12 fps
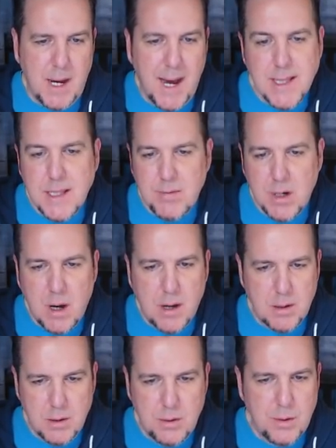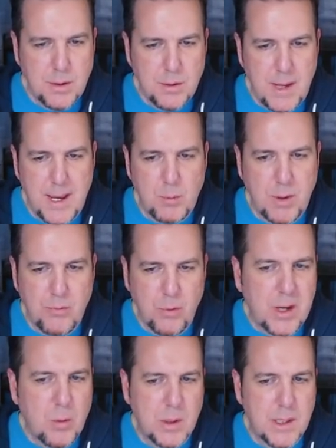I live in Honolulu, and we
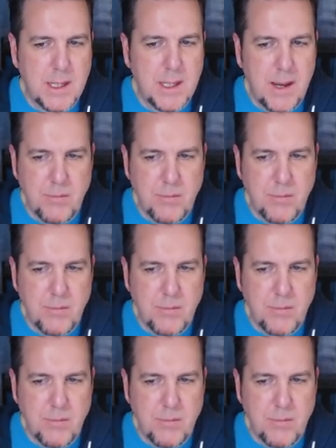frequently,